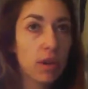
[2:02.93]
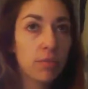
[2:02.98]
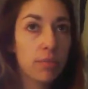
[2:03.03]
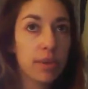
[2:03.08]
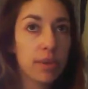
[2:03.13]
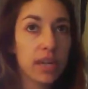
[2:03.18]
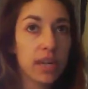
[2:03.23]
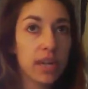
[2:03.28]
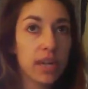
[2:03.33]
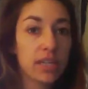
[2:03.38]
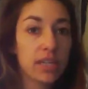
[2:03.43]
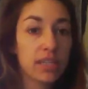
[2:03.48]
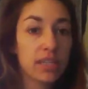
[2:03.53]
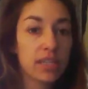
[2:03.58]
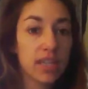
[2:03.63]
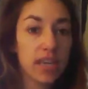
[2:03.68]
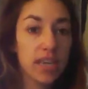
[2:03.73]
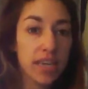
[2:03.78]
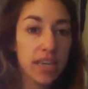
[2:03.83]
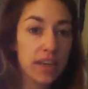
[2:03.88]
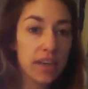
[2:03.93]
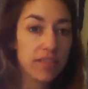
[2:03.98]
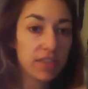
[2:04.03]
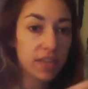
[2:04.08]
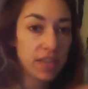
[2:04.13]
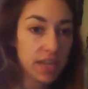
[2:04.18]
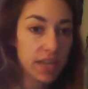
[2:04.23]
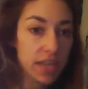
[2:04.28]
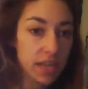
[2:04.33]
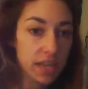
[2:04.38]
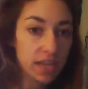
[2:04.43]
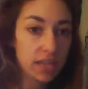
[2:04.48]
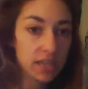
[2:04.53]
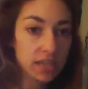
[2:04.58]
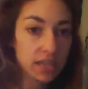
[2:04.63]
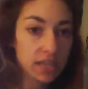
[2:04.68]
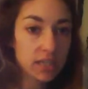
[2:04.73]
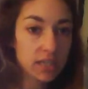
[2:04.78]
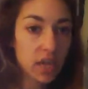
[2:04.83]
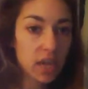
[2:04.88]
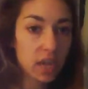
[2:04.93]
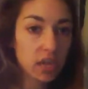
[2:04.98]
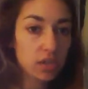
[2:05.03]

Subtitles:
because he gave the keys